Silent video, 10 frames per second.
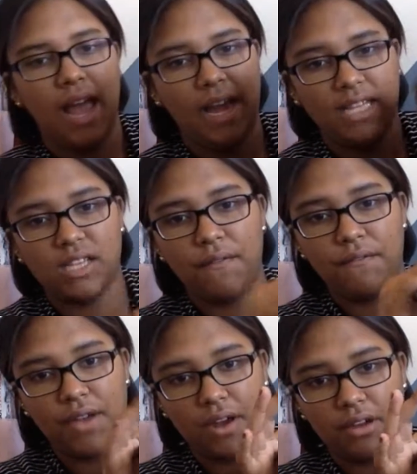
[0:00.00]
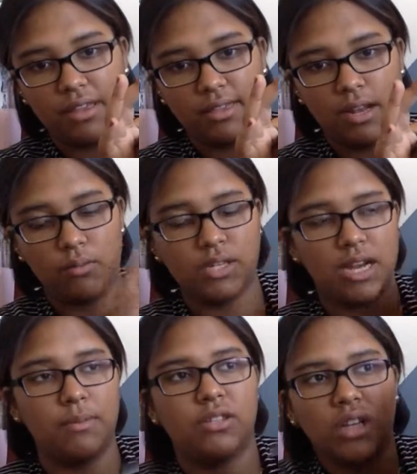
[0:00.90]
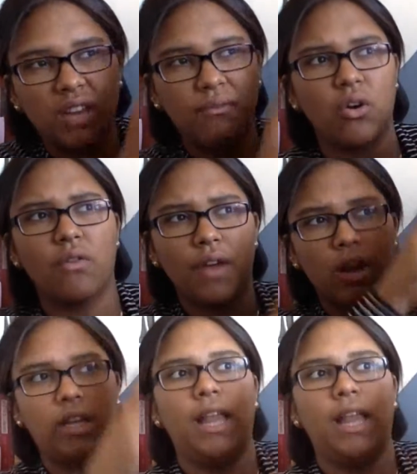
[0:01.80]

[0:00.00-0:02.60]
and it's very thin, which I was looking for, very